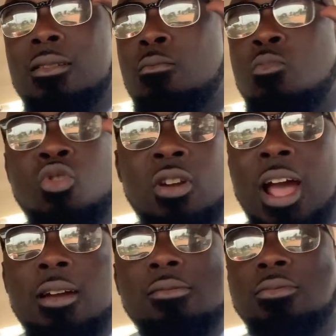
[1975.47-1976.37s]

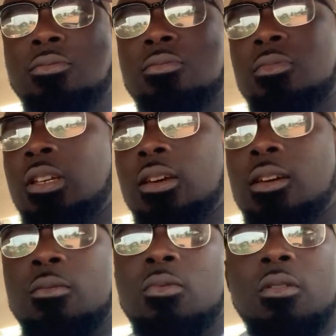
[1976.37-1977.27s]
mona
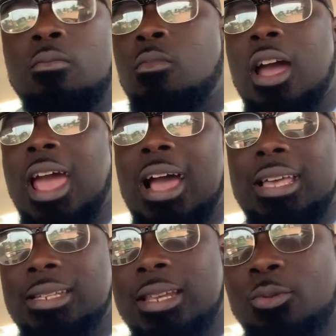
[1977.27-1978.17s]
maya
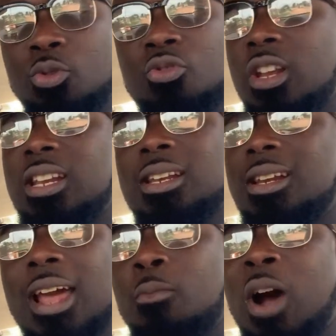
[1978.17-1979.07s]
kese to trade di
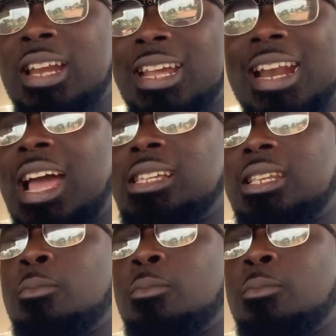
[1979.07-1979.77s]
na ma de na is a